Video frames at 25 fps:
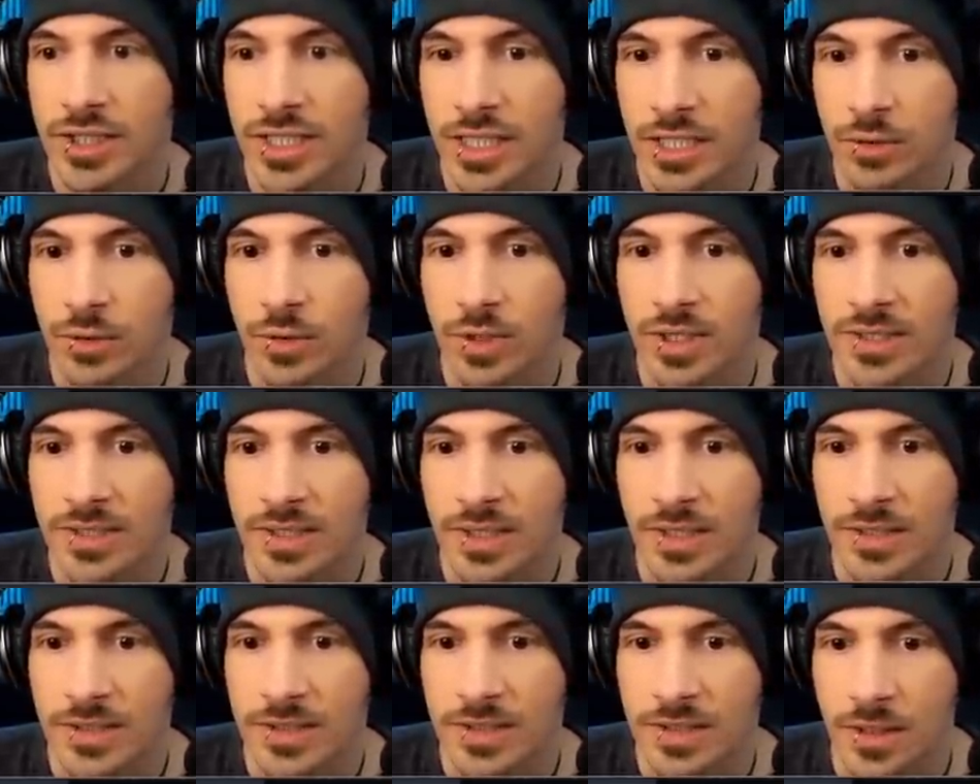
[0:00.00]
decrease,
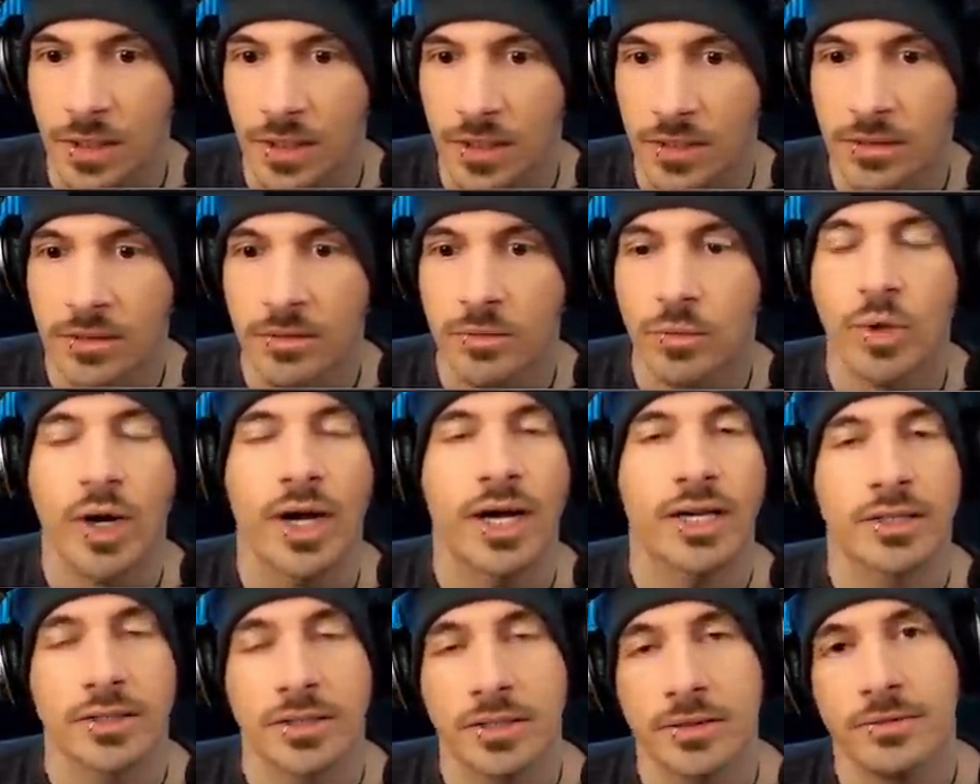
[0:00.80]
and stun. Well,
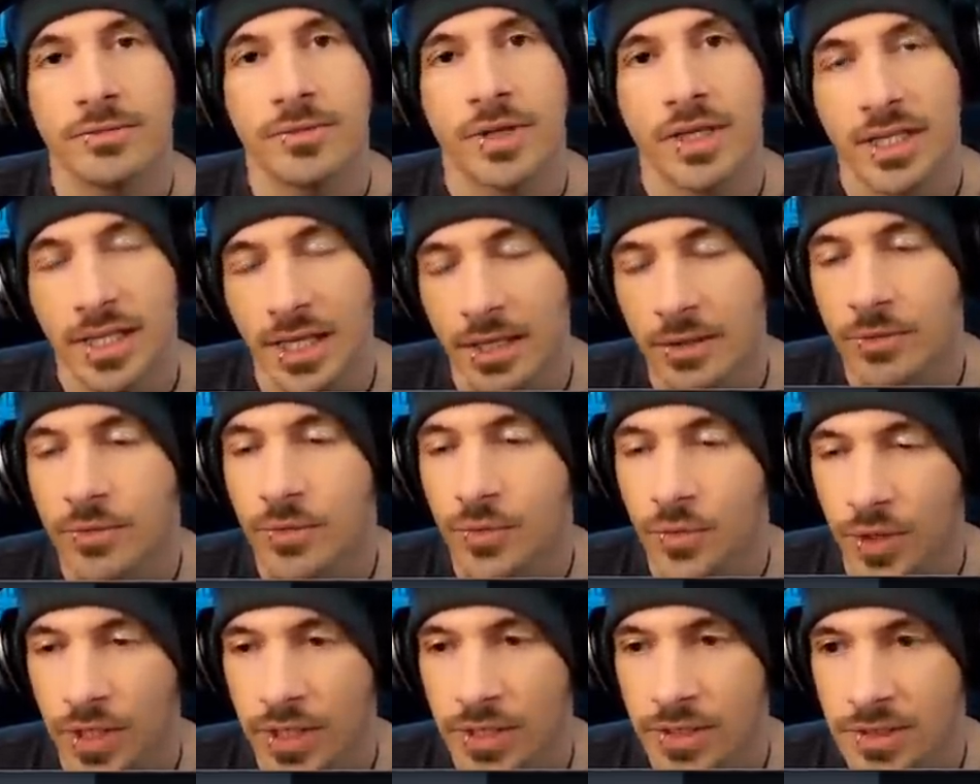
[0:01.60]
actually, again,
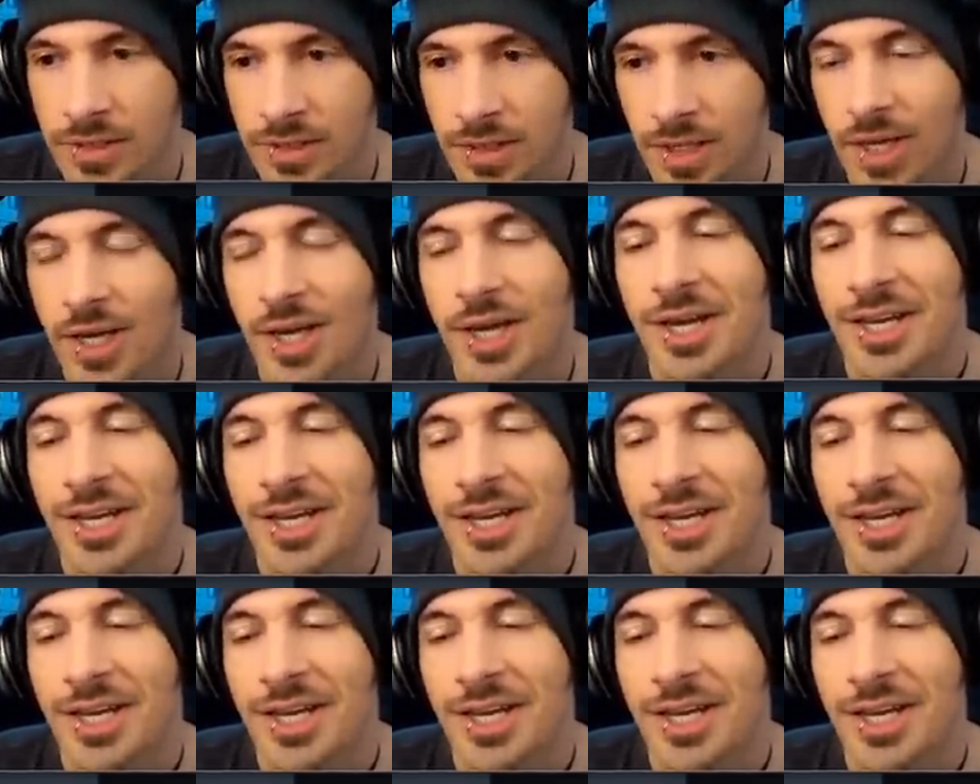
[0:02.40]
freeze.